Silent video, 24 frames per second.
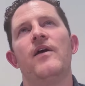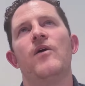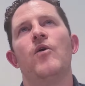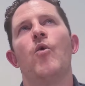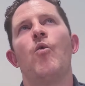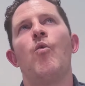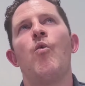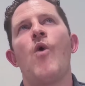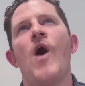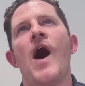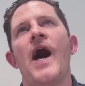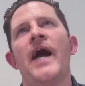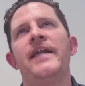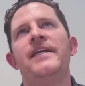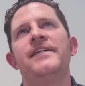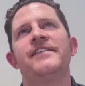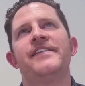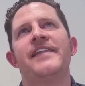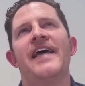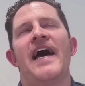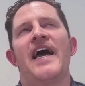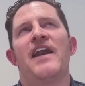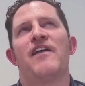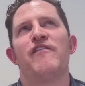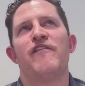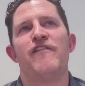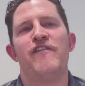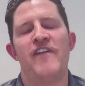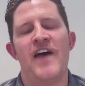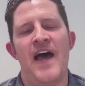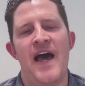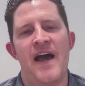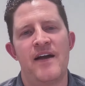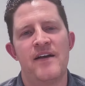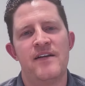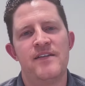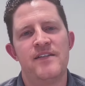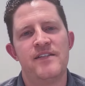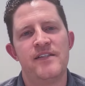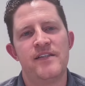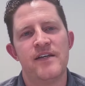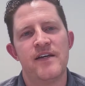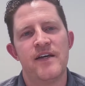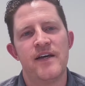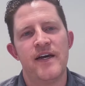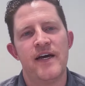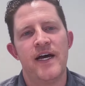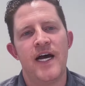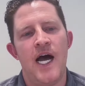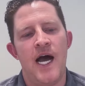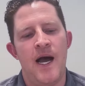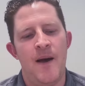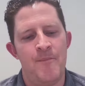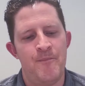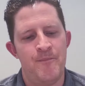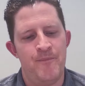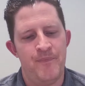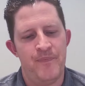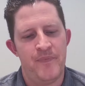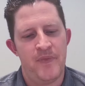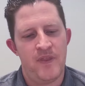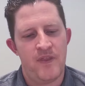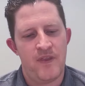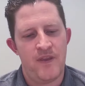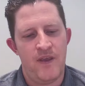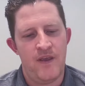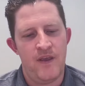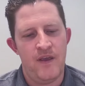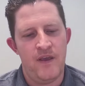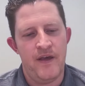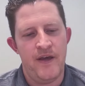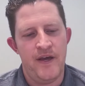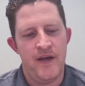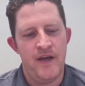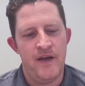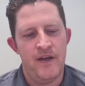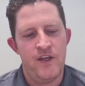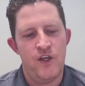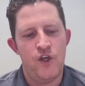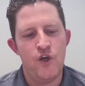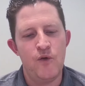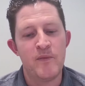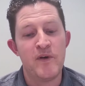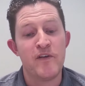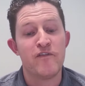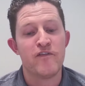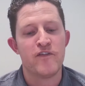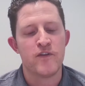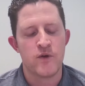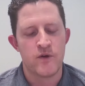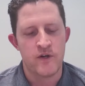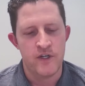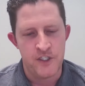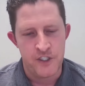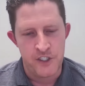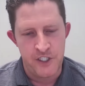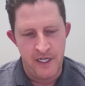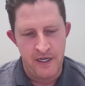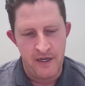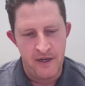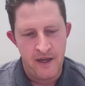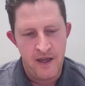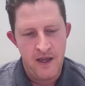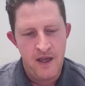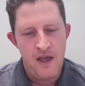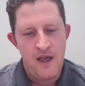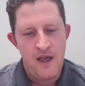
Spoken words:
why does that affect human flourishing?